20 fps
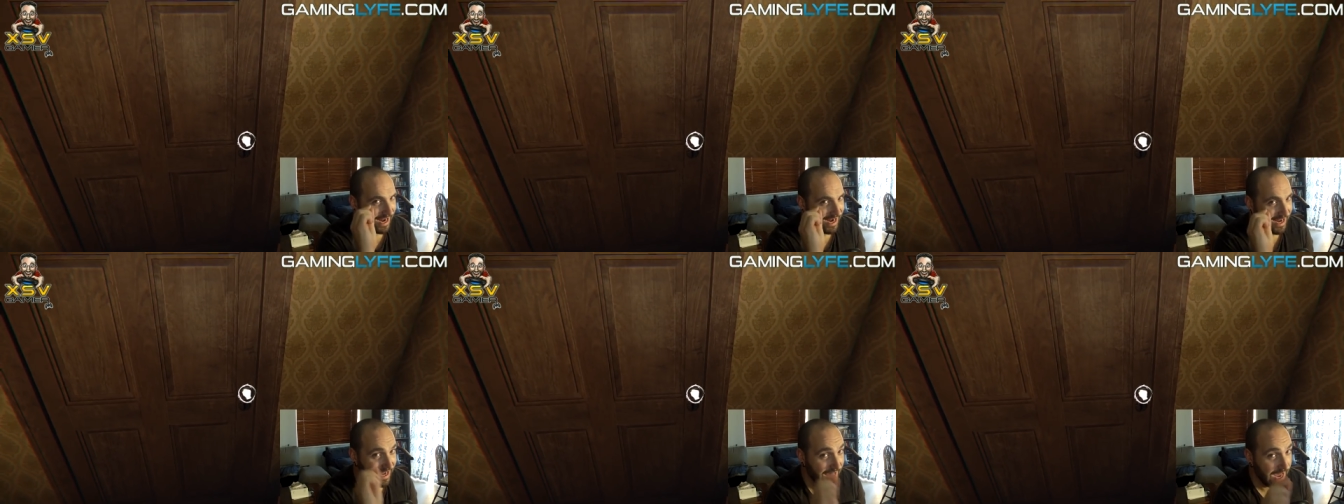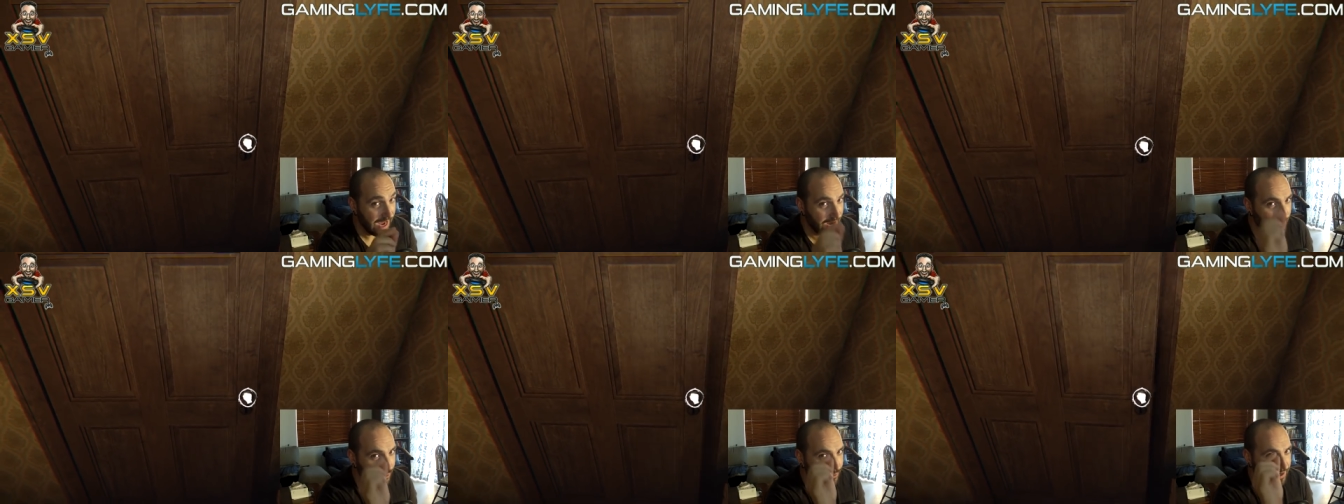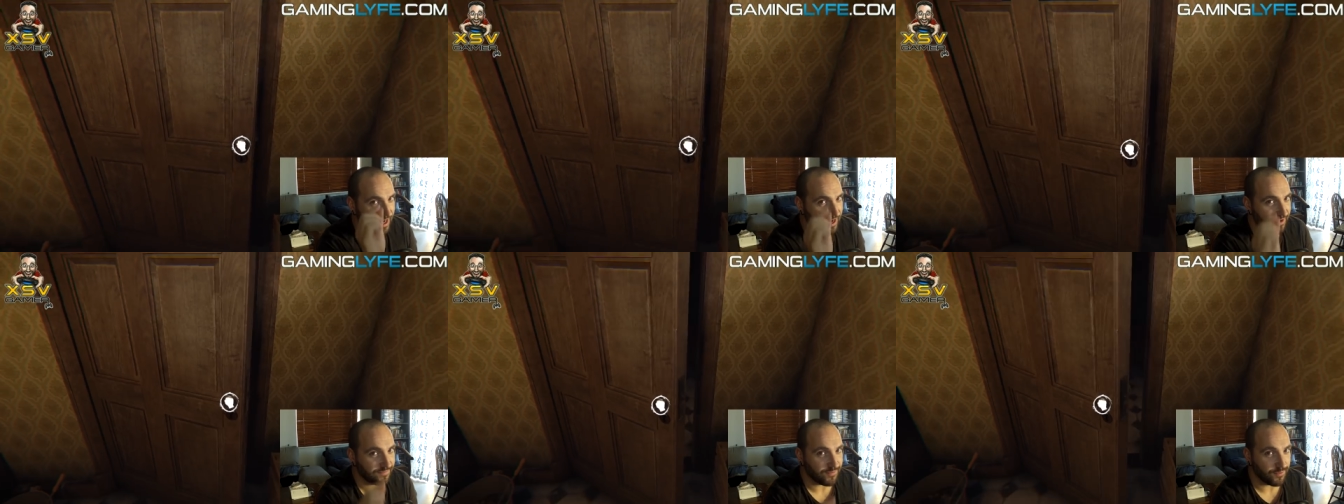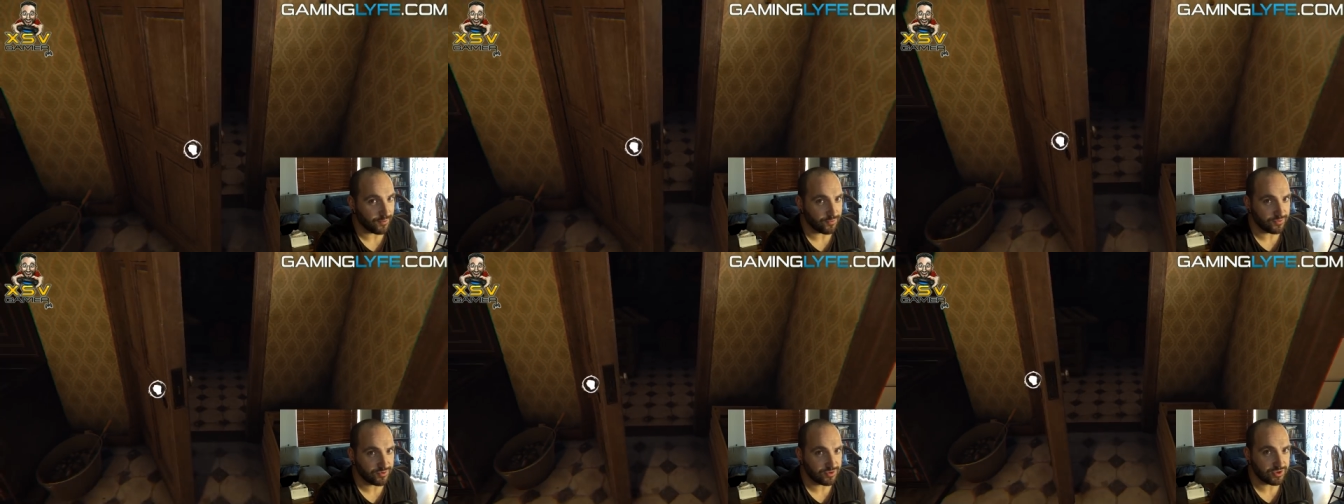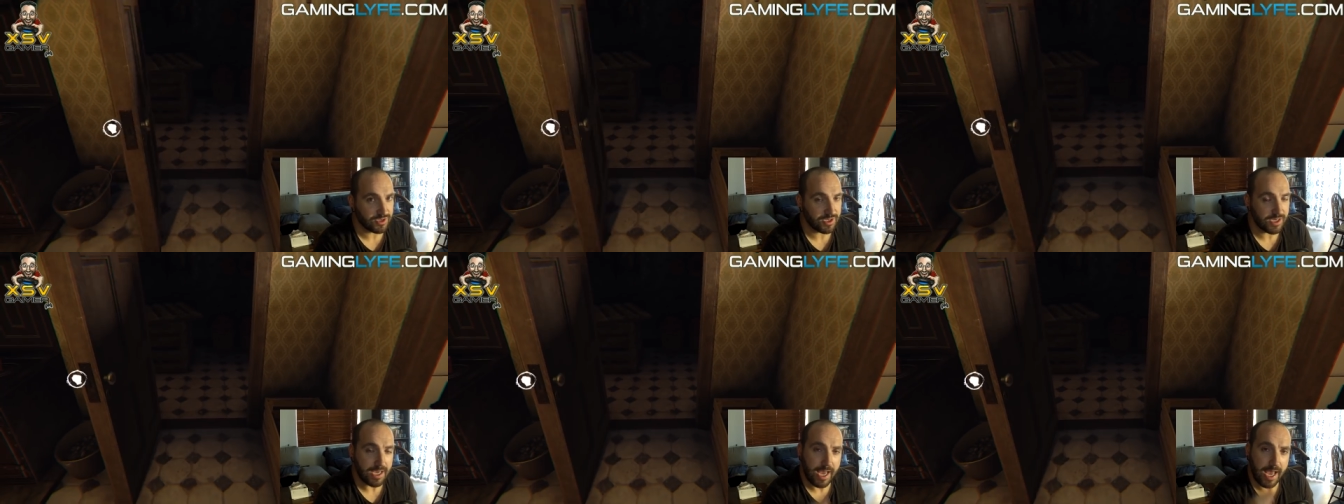loud
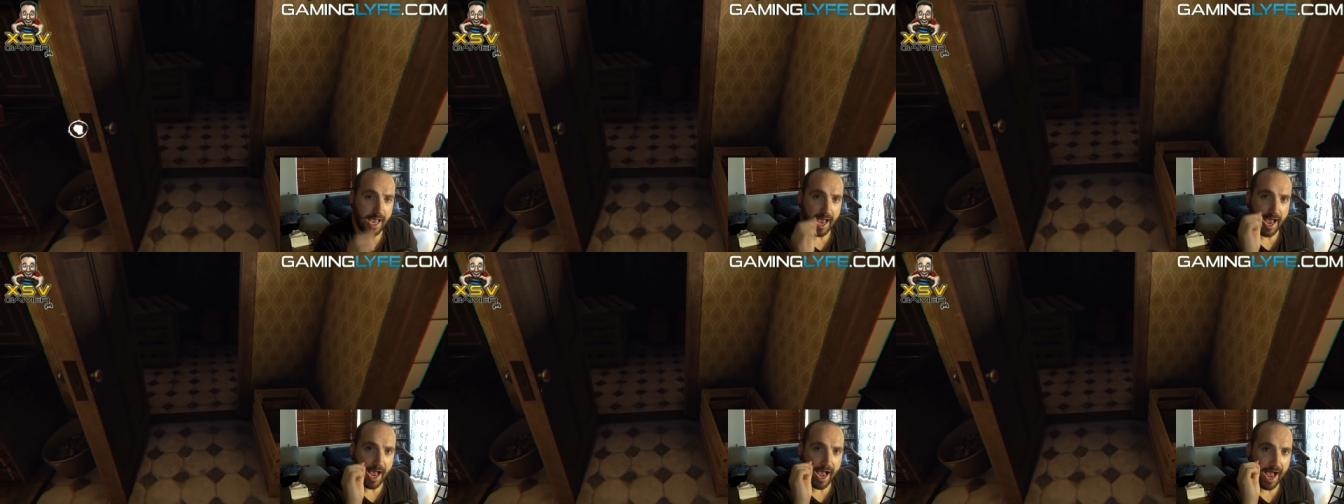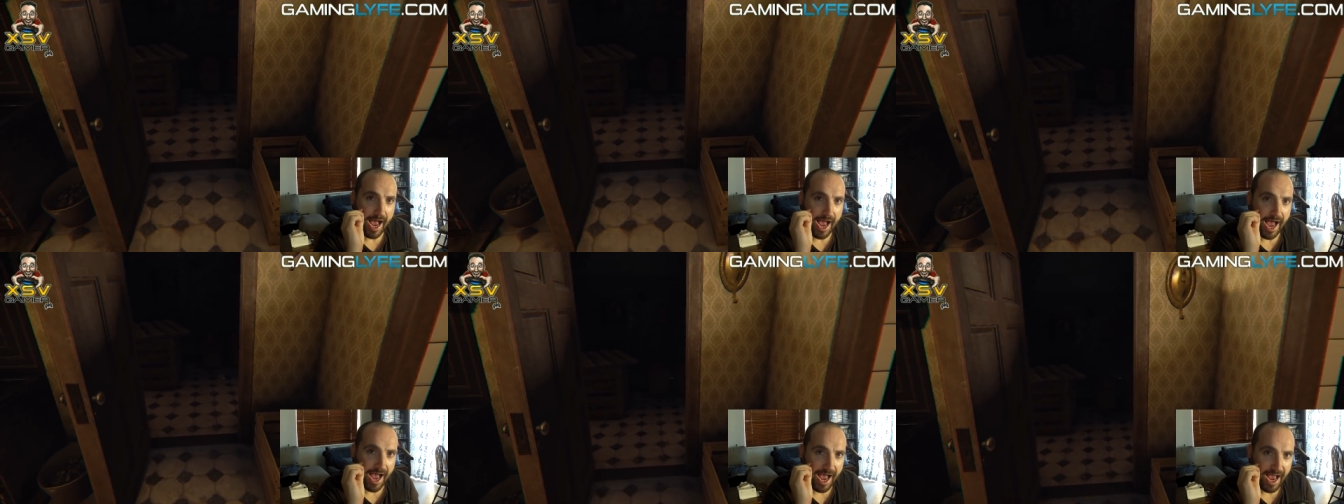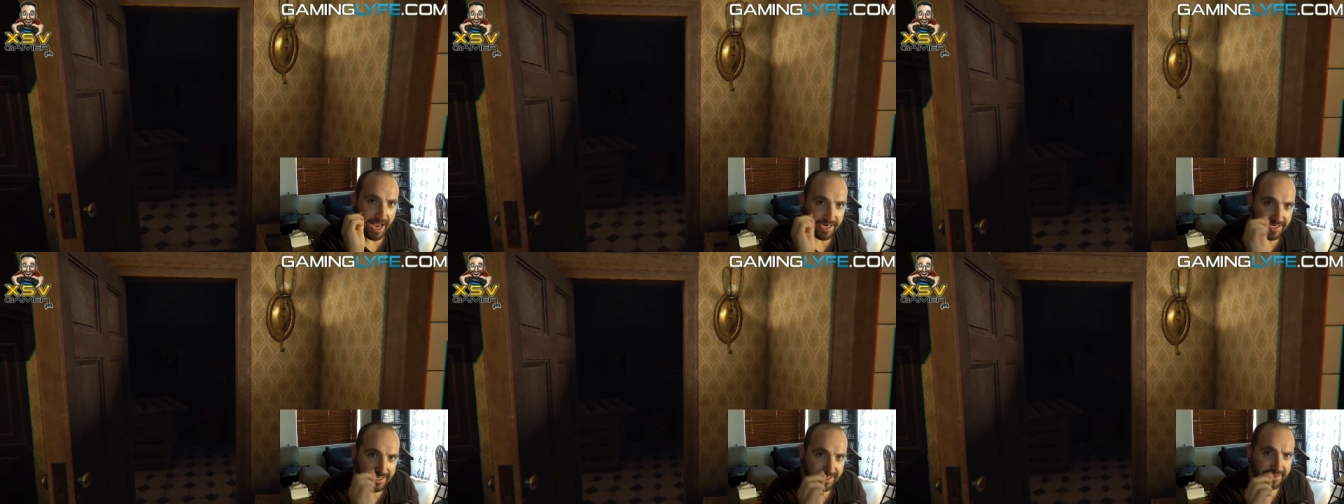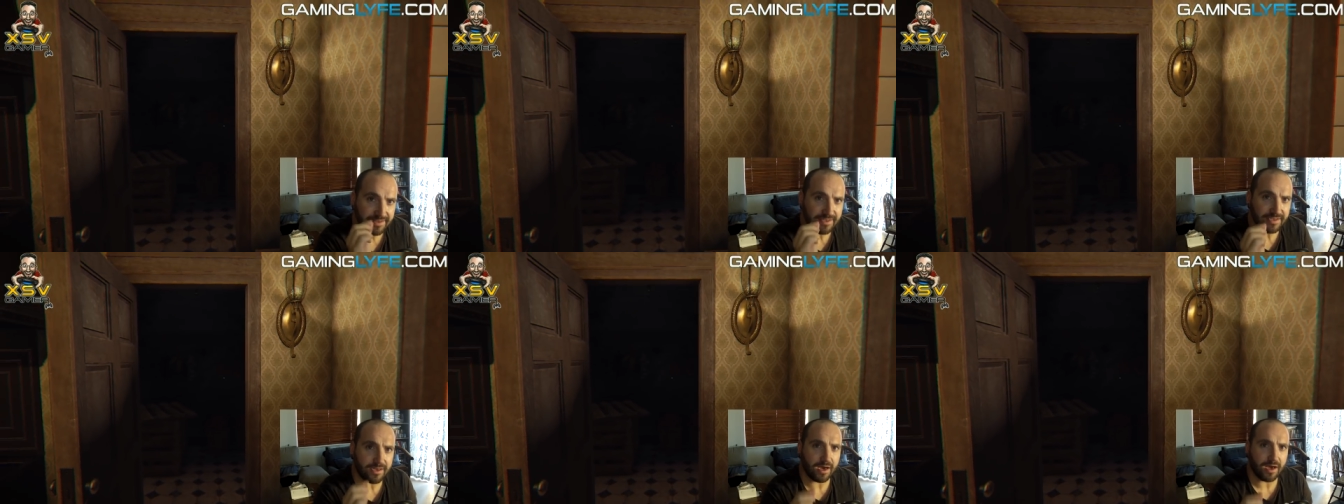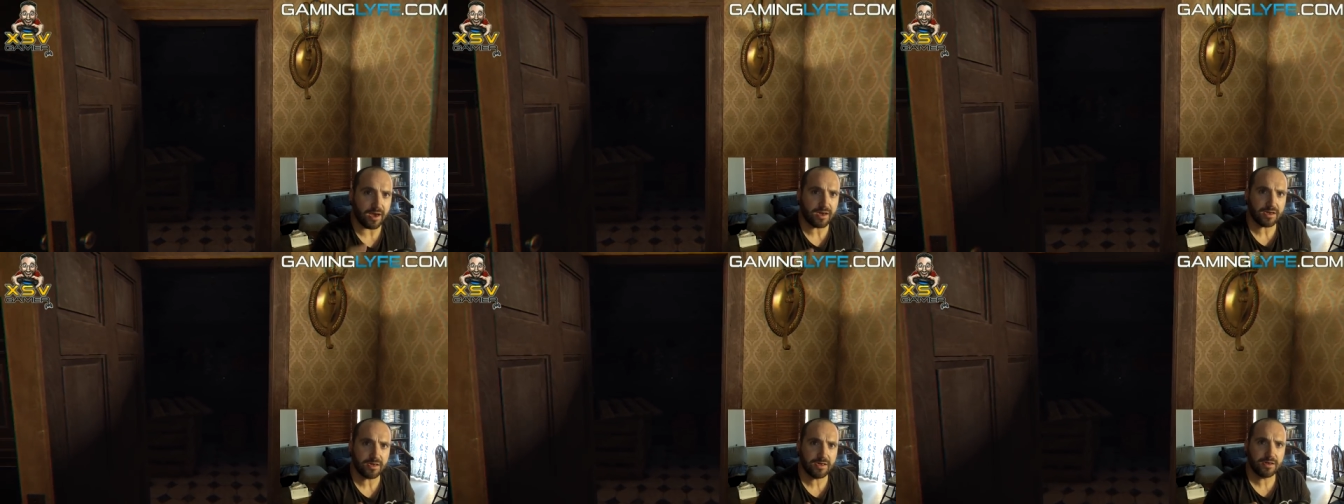headphones, and in the
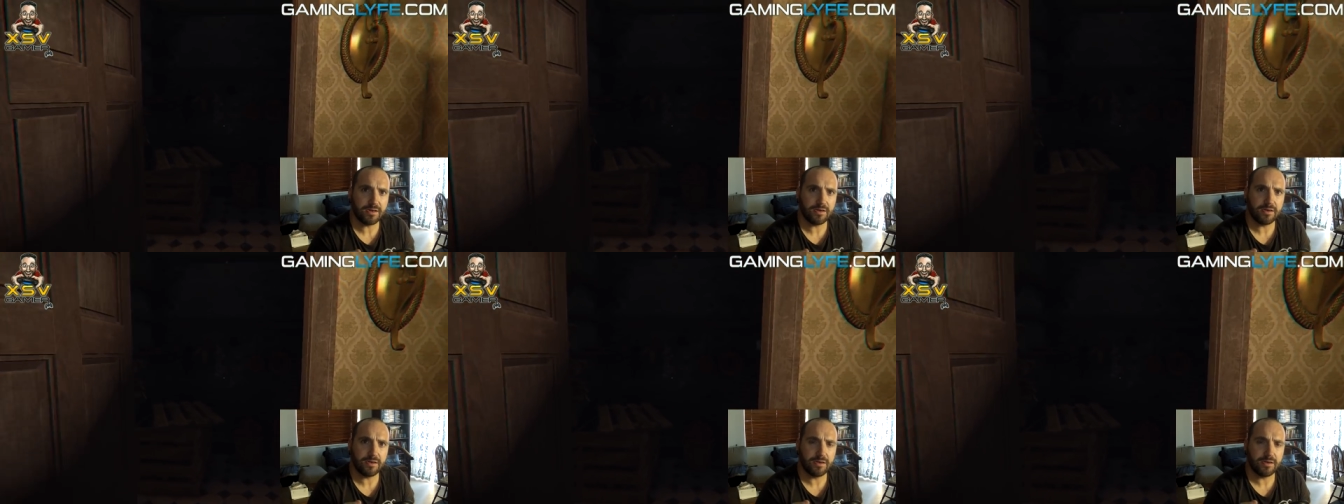dark,